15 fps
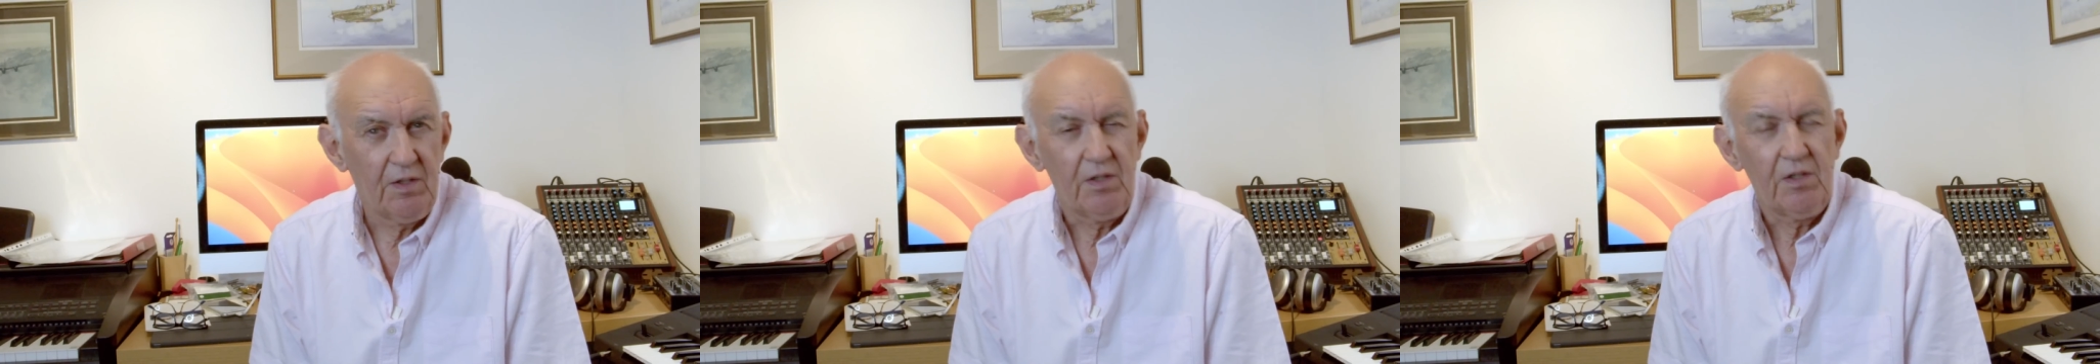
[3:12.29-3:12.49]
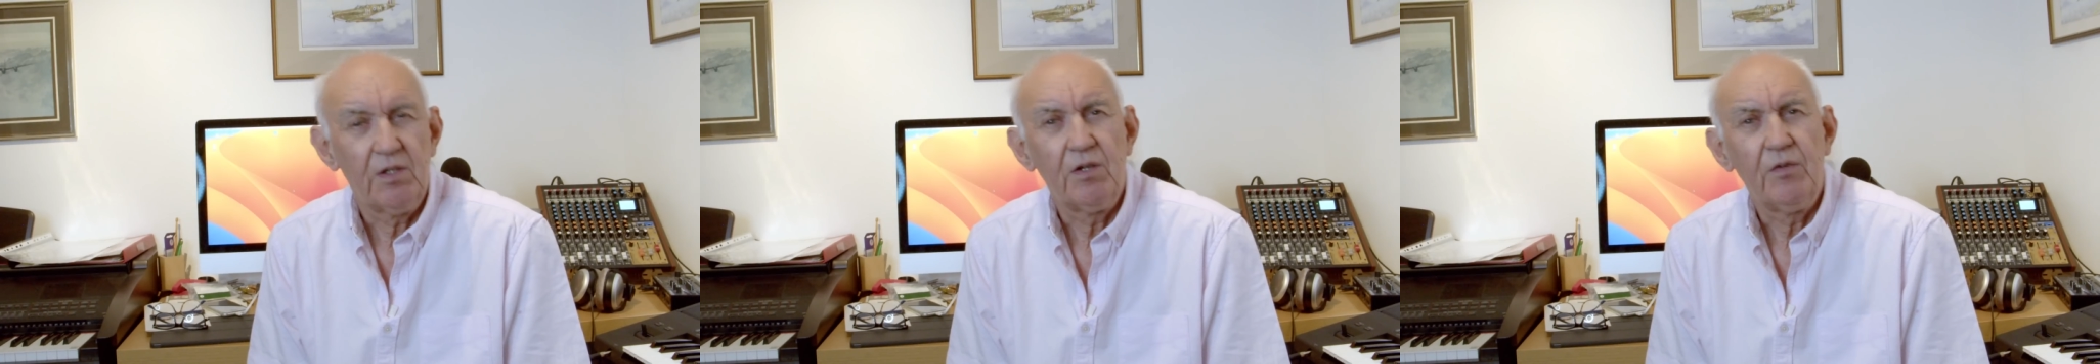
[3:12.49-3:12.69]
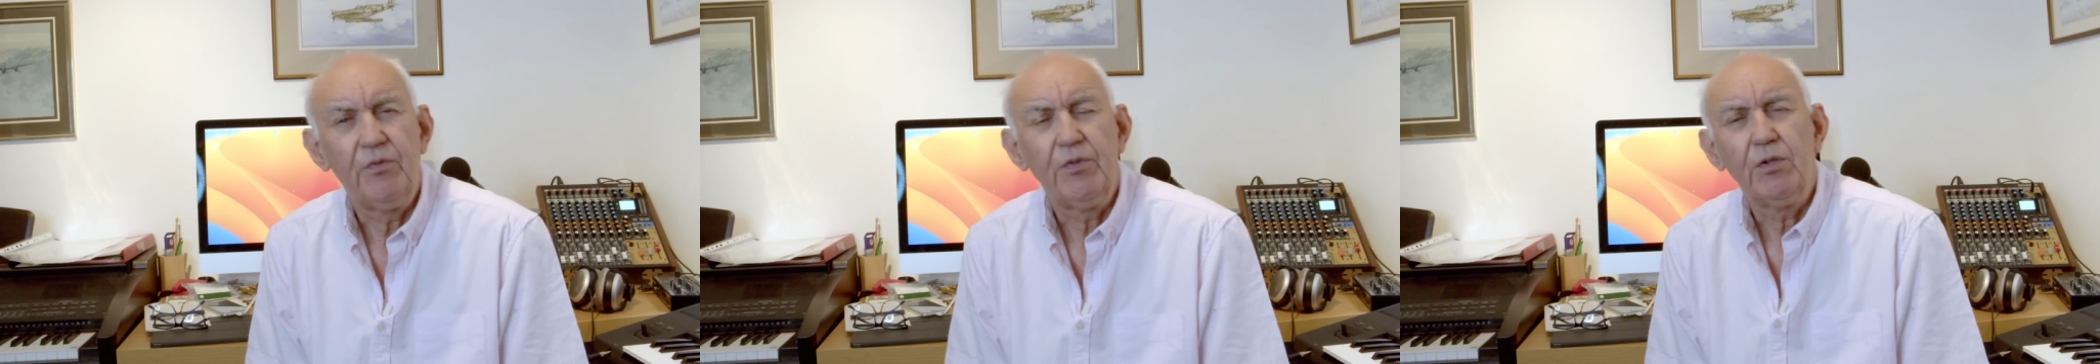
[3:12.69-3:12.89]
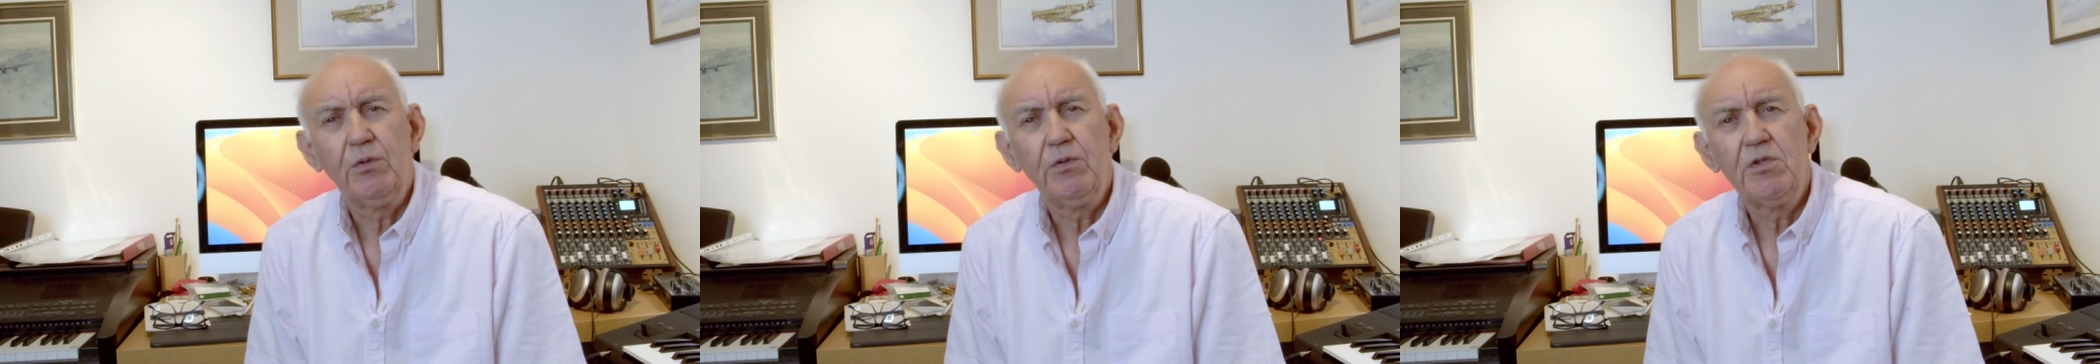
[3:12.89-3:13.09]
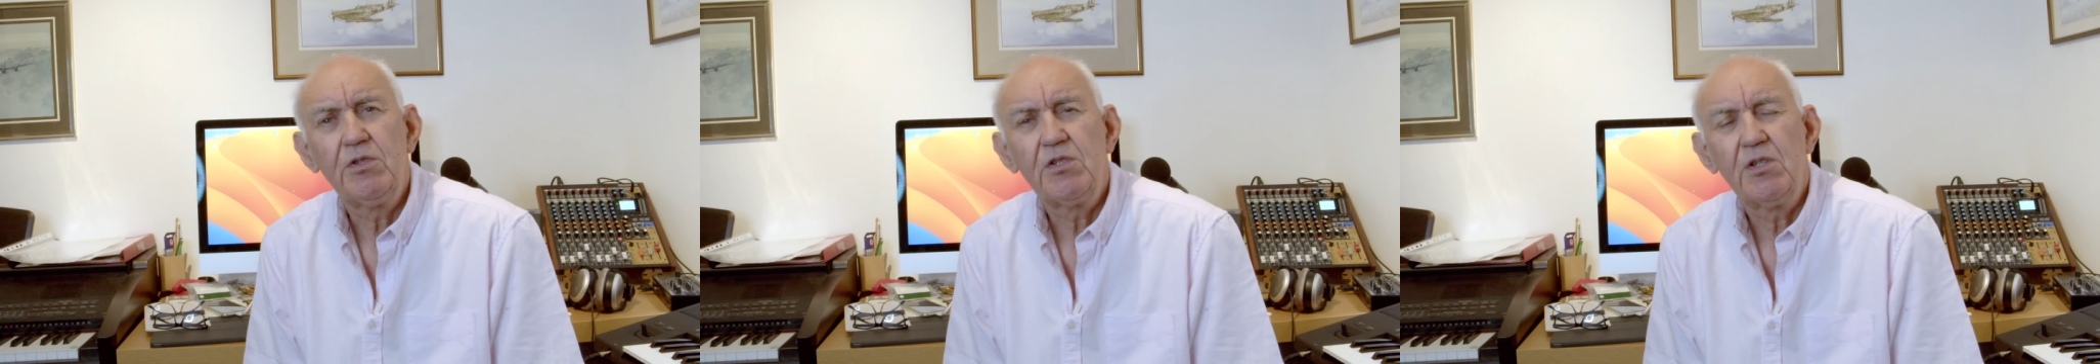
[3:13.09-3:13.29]
uh,
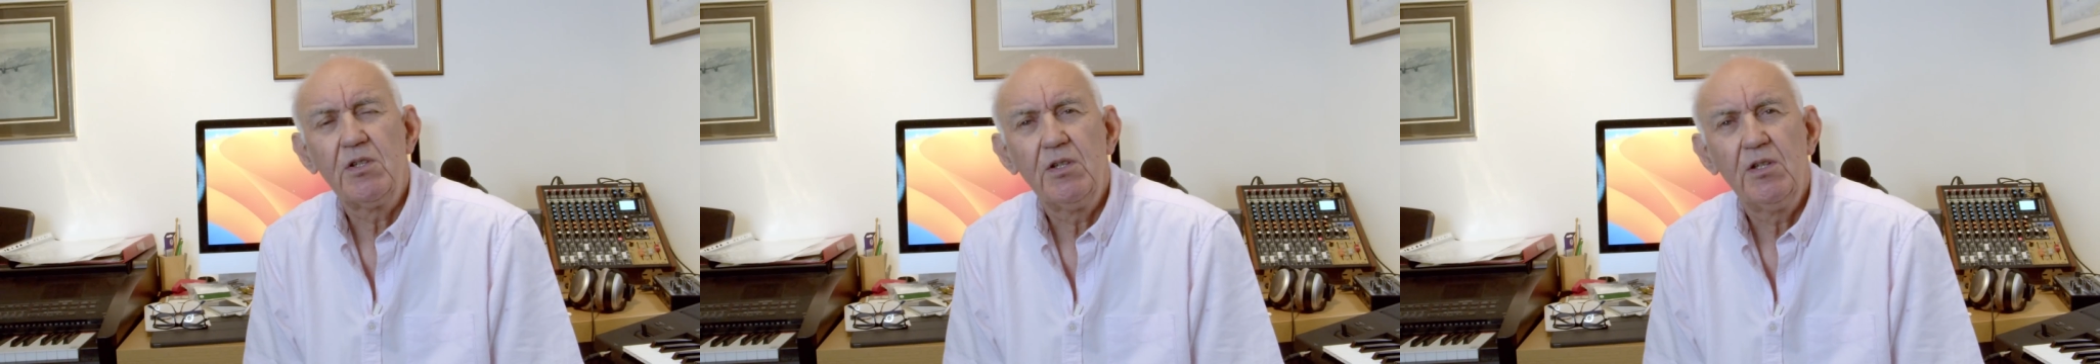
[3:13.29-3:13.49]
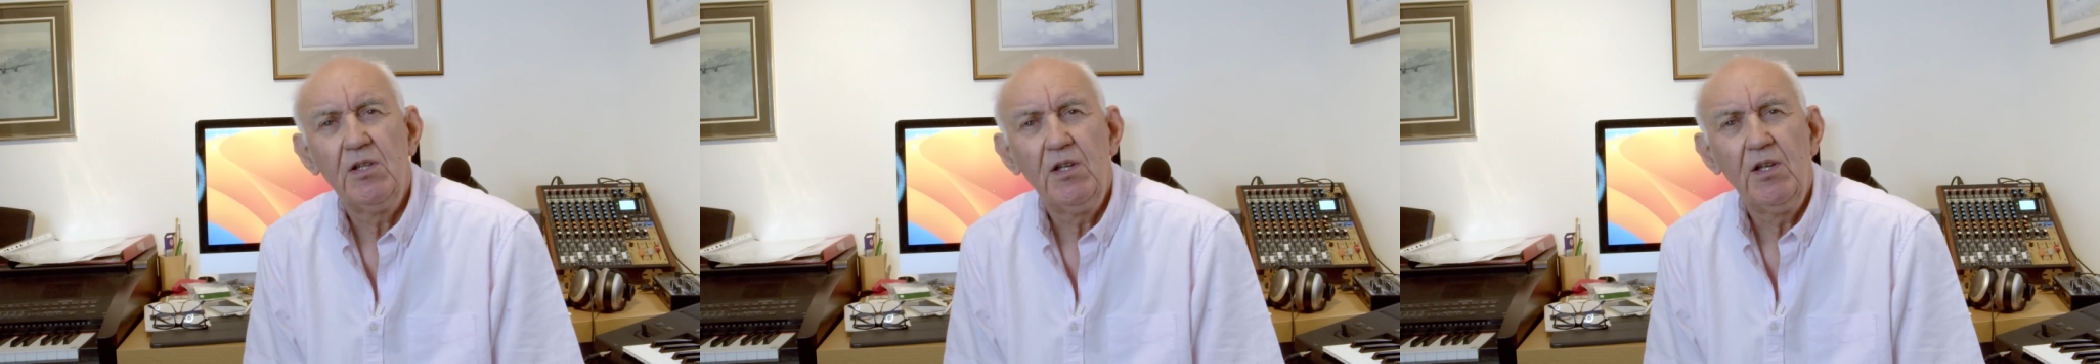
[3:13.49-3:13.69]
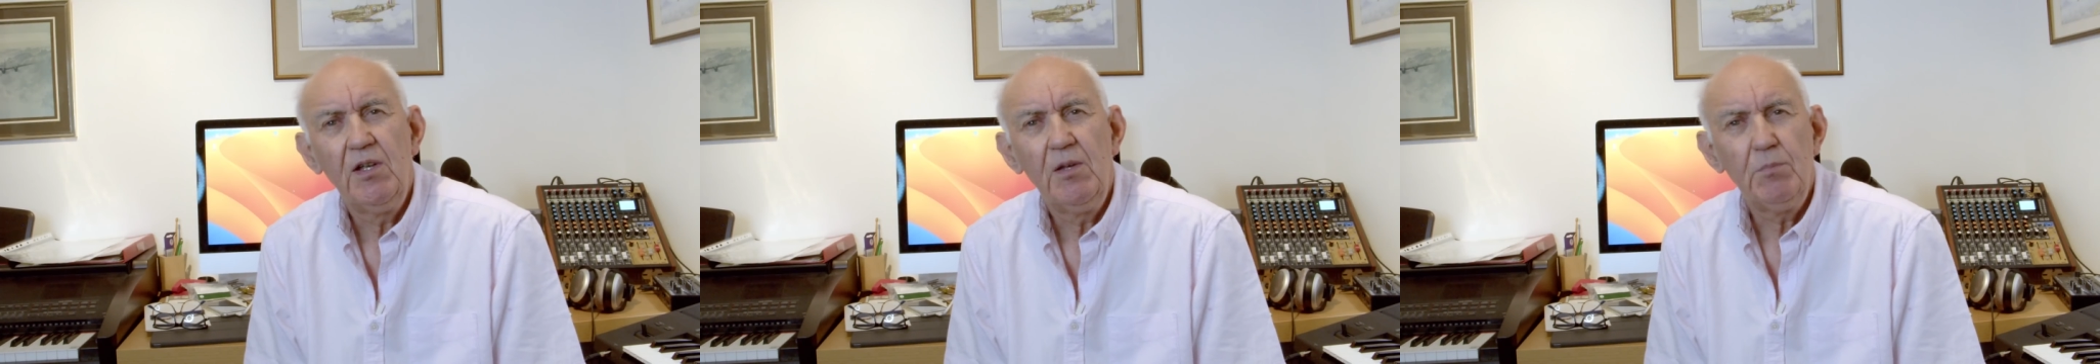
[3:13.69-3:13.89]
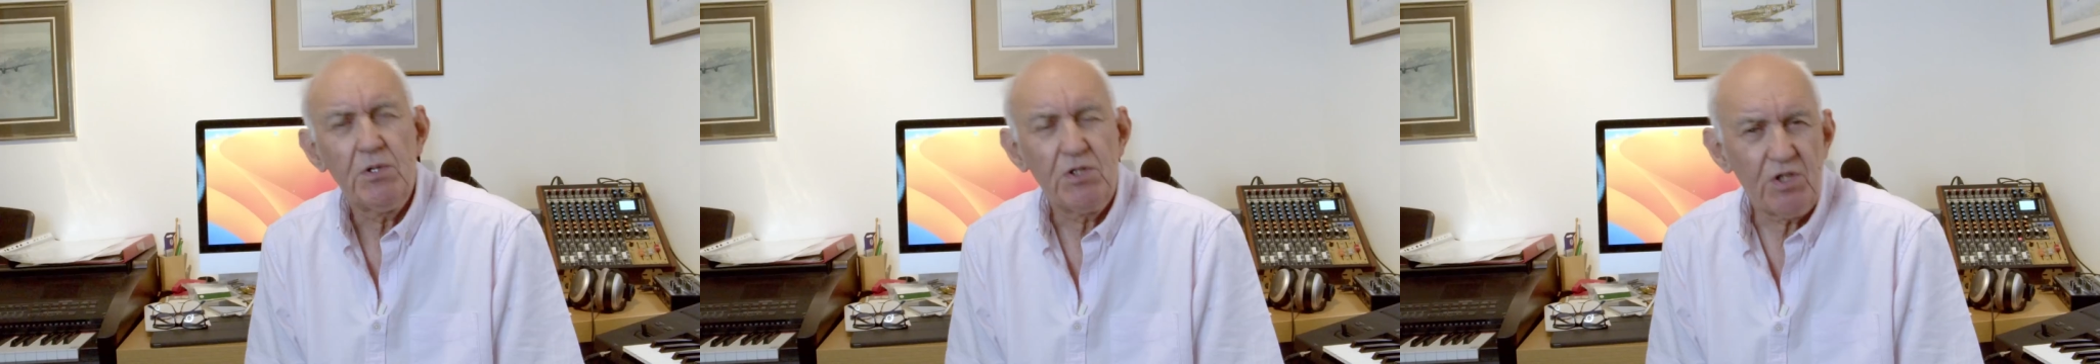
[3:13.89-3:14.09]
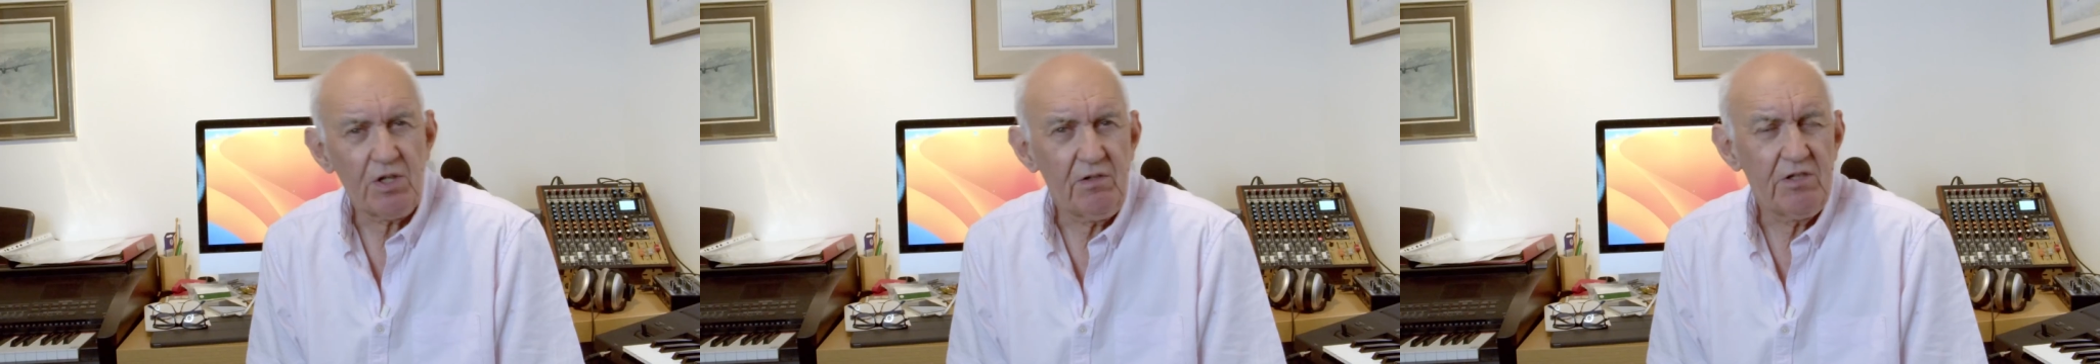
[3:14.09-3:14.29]
views,
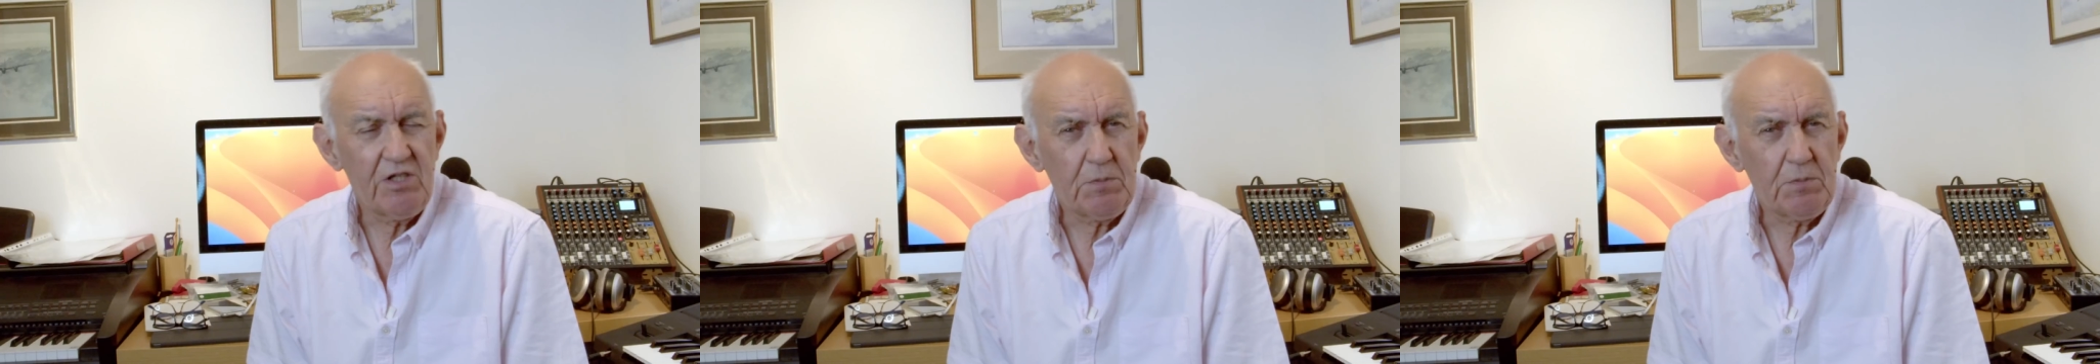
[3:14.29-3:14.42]
but generally